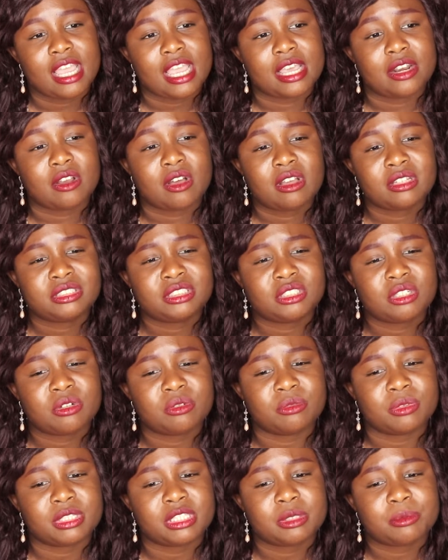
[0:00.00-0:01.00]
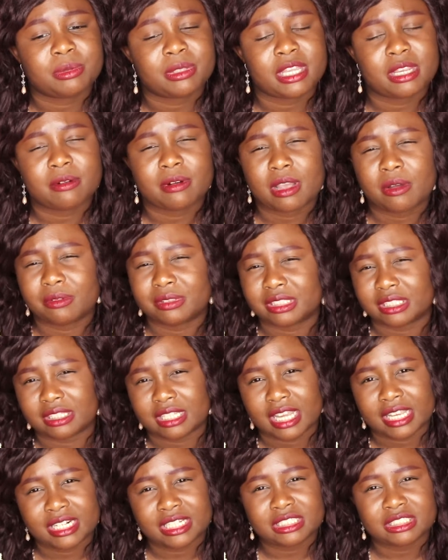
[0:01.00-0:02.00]
And also really play around with the
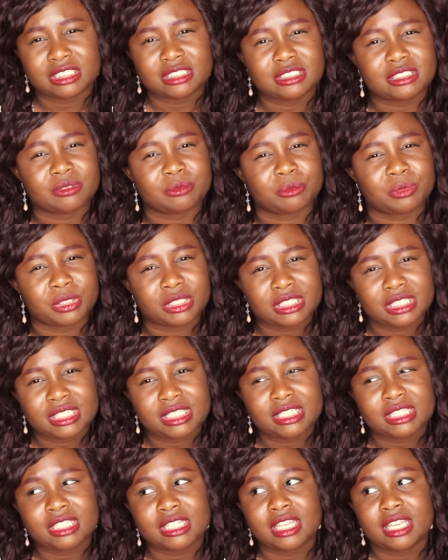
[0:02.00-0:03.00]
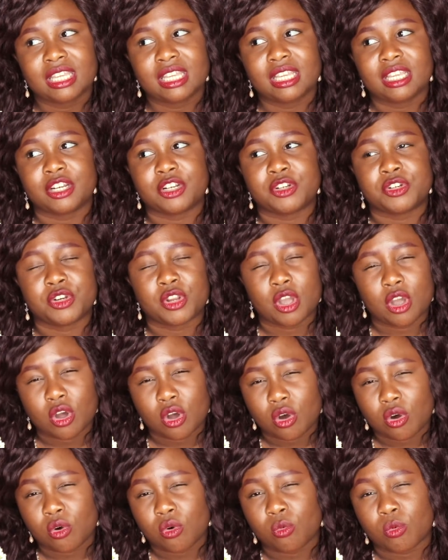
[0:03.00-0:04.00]
lighting. Just really
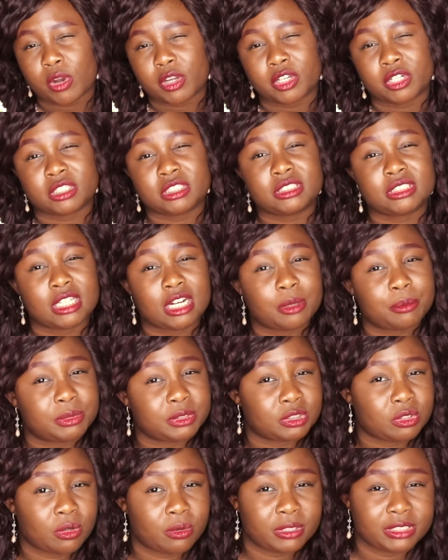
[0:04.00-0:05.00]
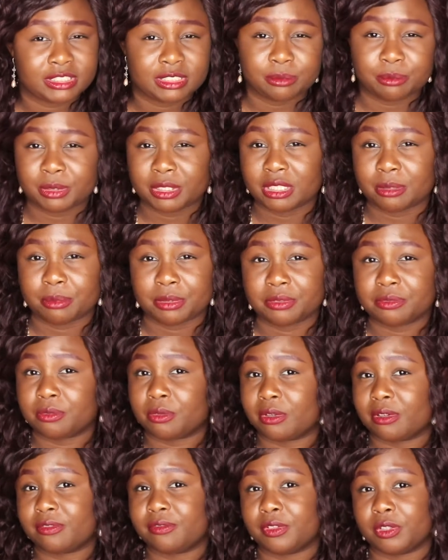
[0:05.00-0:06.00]
know what your setup is going to be
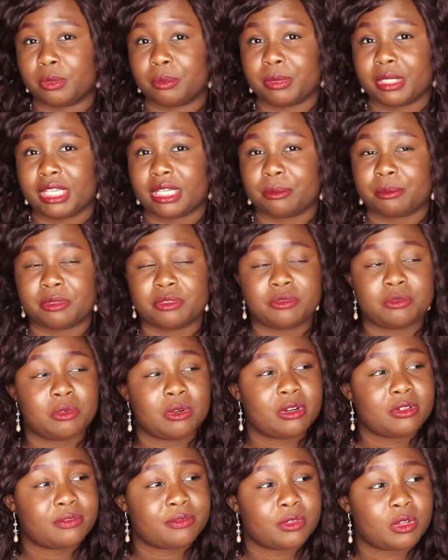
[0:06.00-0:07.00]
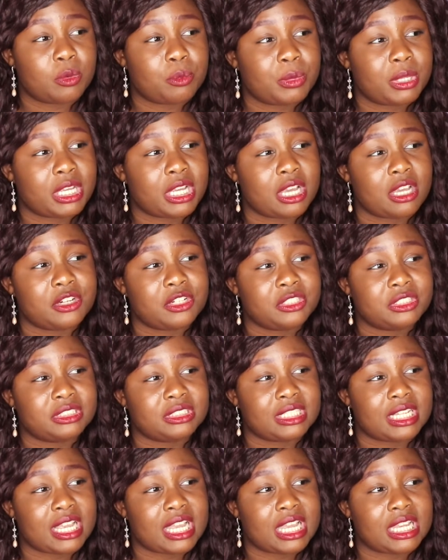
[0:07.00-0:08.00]
before filming. Before filming,
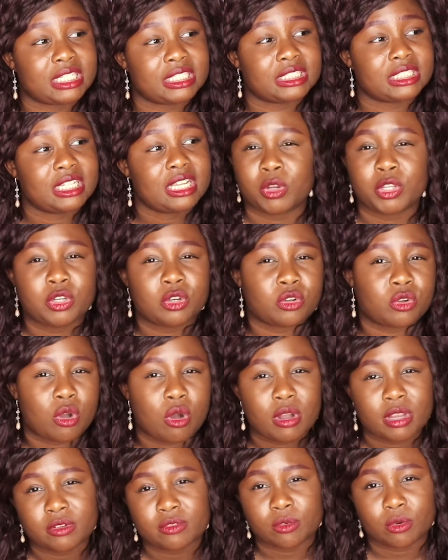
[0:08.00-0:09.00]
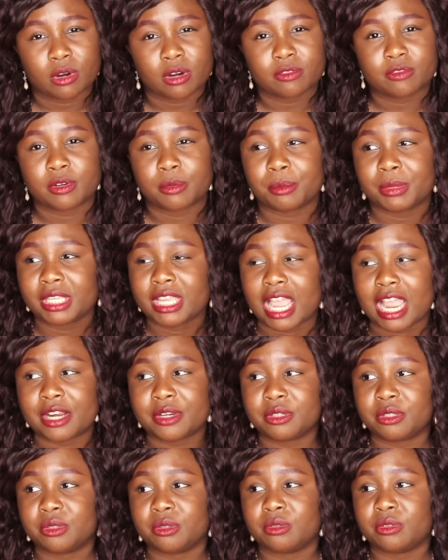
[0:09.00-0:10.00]
understand what you're going for. For me,
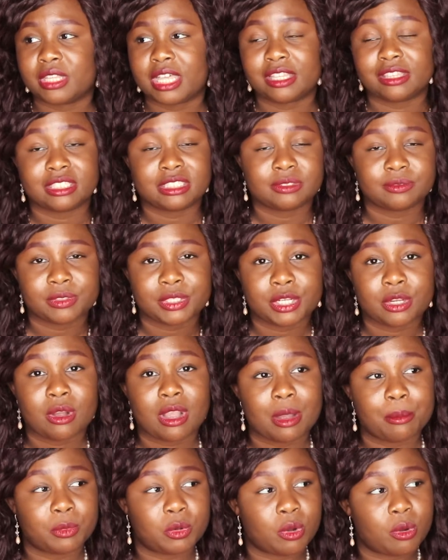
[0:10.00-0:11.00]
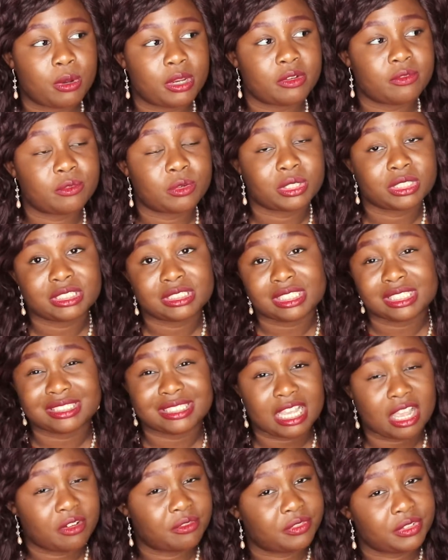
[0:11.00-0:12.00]
I knew that this video, I'm going for a
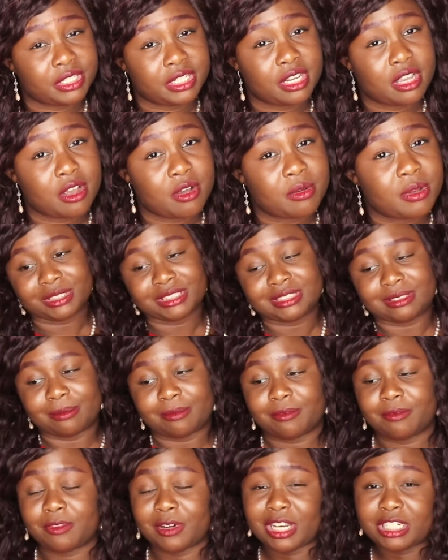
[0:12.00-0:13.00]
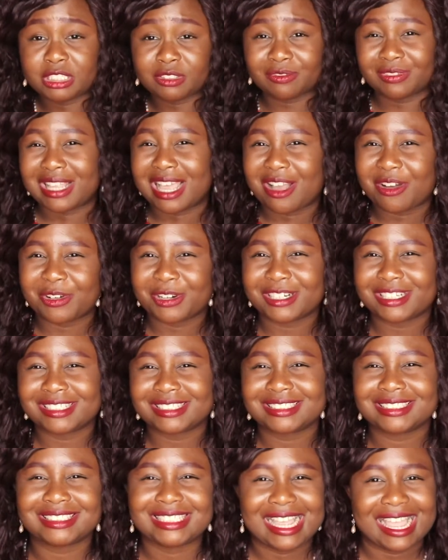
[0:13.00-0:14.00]
sit-down video with some fresh
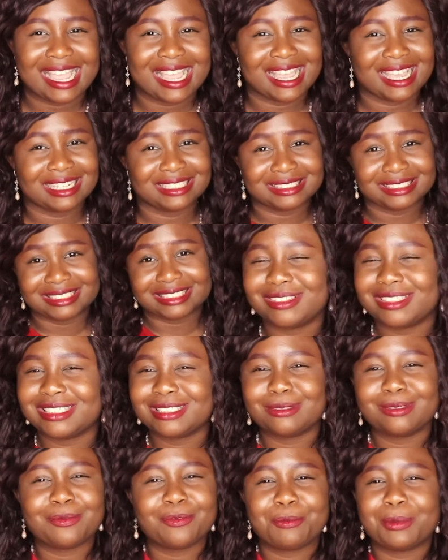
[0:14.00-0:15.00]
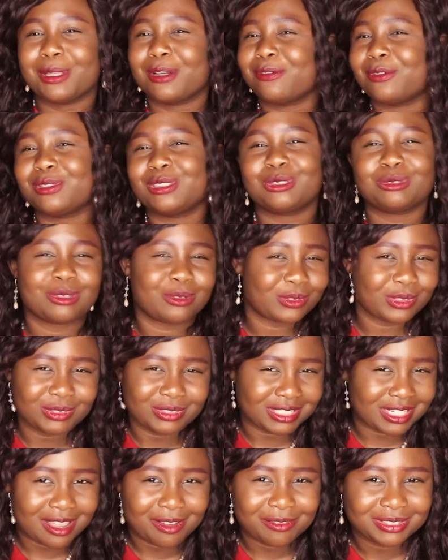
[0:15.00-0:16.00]
flowers and this beautiful
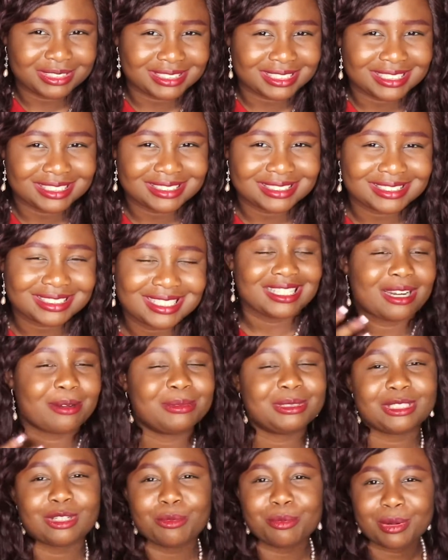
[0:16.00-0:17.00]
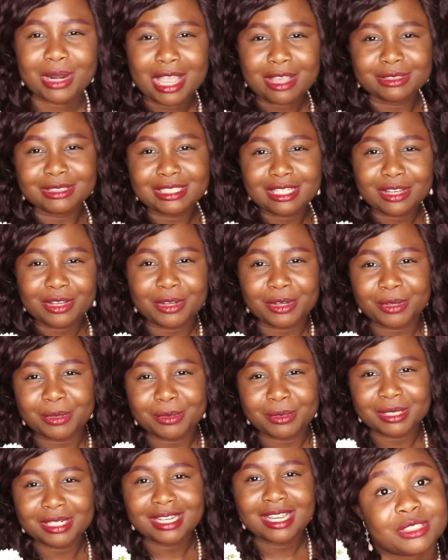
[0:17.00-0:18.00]
swiveled love seat that I'm so proud to
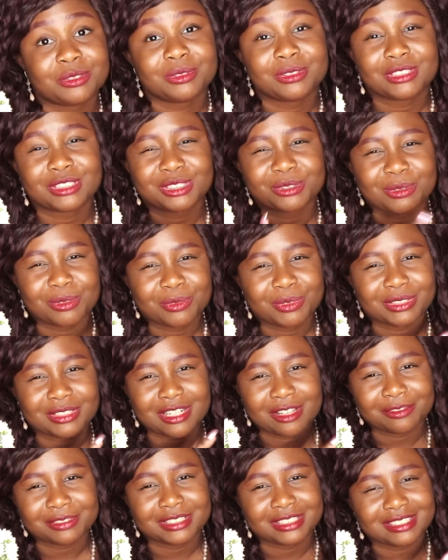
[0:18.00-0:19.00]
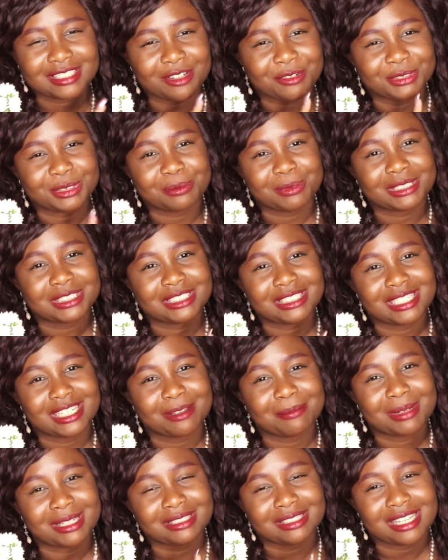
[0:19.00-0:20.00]
own. This was the swiveled love seat that I was
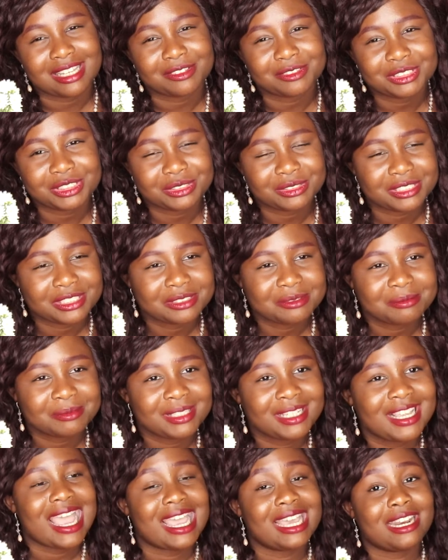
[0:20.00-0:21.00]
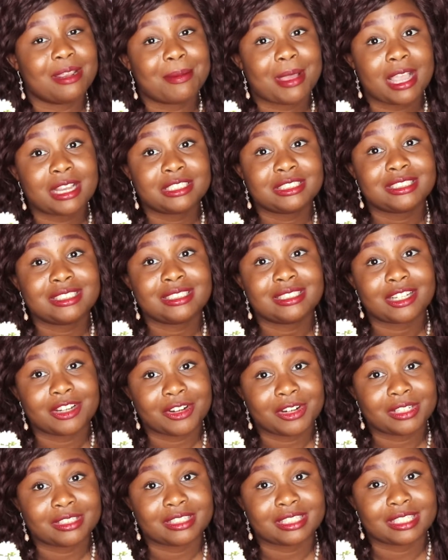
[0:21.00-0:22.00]
mentioning in my live stream, and I'm actually
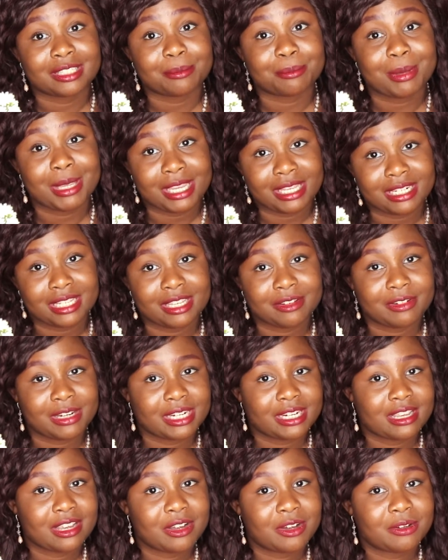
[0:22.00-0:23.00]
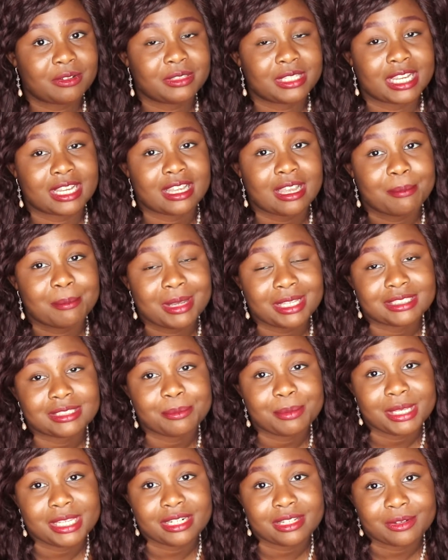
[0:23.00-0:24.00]
currently painting it right now. Like, I'm about
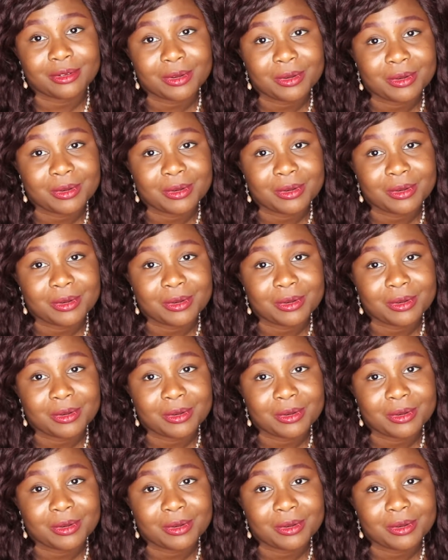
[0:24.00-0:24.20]
to paint it